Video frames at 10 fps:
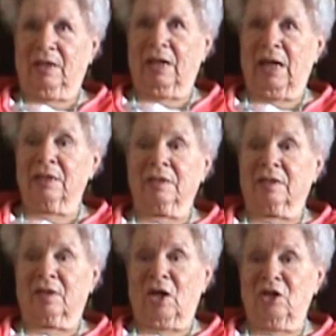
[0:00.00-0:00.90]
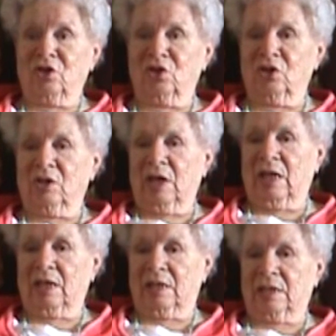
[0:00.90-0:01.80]
gas station,
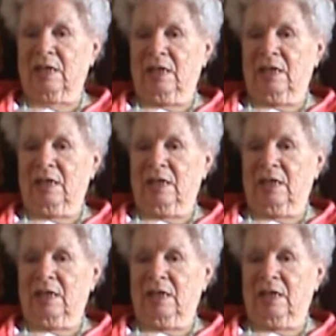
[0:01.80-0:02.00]
and